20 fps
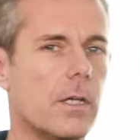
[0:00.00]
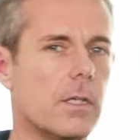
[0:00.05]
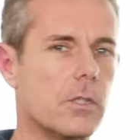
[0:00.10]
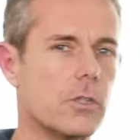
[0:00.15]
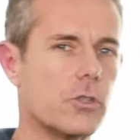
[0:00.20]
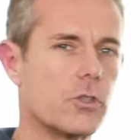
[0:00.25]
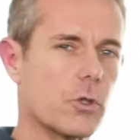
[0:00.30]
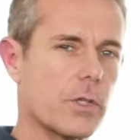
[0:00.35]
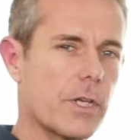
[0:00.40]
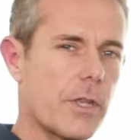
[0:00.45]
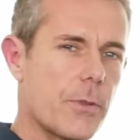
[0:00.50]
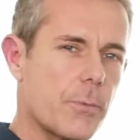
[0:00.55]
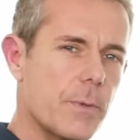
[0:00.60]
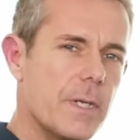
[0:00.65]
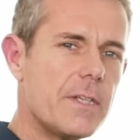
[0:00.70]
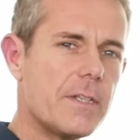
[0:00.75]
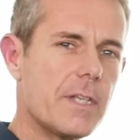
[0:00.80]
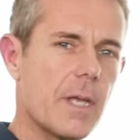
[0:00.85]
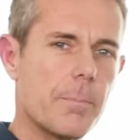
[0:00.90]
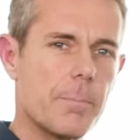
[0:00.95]
So the
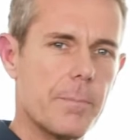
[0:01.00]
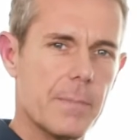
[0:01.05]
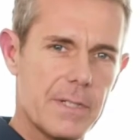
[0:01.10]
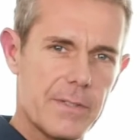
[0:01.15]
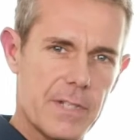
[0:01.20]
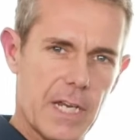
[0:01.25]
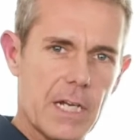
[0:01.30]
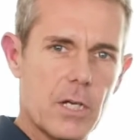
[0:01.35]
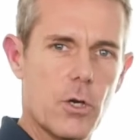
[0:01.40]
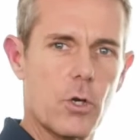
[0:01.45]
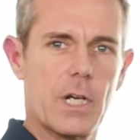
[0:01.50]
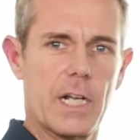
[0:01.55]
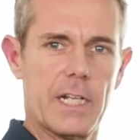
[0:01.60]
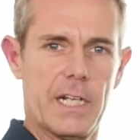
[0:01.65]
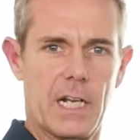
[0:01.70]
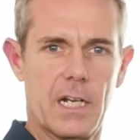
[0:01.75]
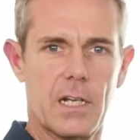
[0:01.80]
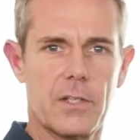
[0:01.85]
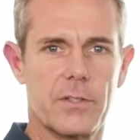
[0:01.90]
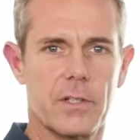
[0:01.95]
3-step stakeholder
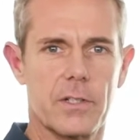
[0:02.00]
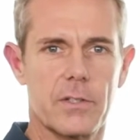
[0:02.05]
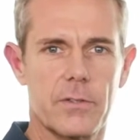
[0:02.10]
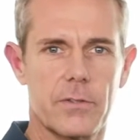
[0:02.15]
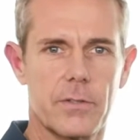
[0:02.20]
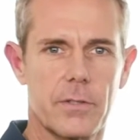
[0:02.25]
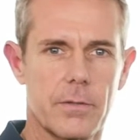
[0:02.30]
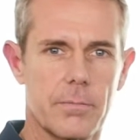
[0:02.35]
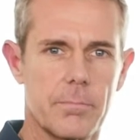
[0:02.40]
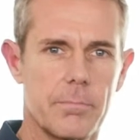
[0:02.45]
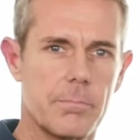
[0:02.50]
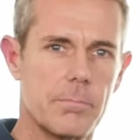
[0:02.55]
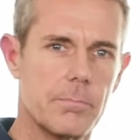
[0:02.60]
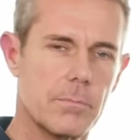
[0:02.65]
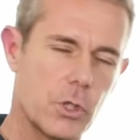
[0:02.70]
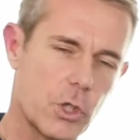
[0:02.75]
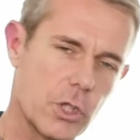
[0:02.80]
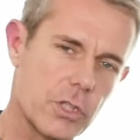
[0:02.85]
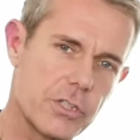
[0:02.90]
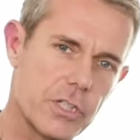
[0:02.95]
analysis
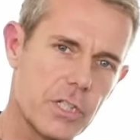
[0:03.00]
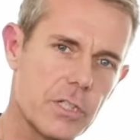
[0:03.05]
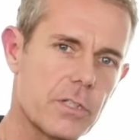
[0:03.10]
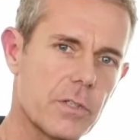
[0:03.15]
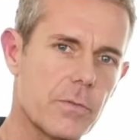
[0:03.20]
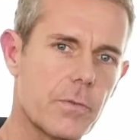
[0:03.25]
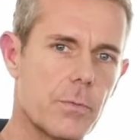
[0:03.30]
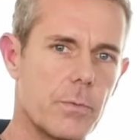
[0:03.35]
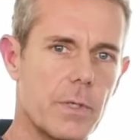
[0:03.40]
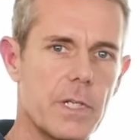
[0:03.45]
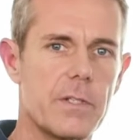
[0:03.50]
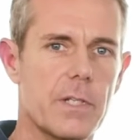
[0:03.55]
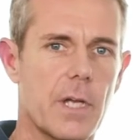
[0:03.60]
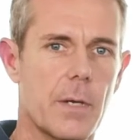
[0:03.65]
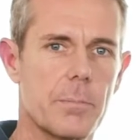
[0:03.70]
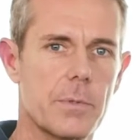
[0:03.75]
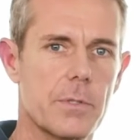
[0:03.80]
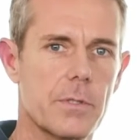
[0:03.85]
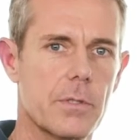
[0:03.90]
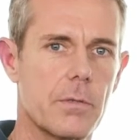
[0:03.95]
consists of 3
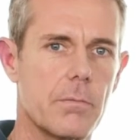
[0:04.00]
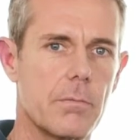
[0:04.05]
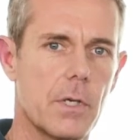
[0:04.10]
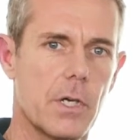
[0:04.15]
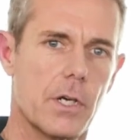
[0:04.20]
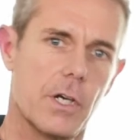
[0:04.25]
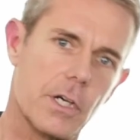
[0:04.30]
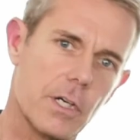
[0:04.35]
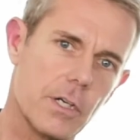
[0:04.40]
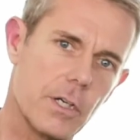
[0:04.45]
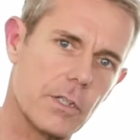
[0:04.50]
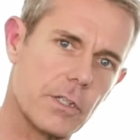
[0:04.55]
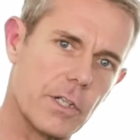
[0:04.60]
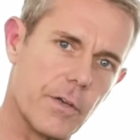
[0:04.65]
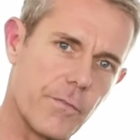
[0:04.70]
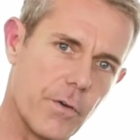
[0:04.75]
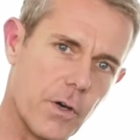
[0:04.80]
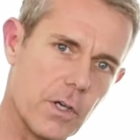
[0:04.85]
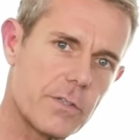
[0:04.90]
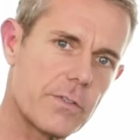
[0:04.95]
steps. The
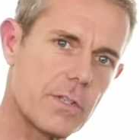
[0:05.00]
first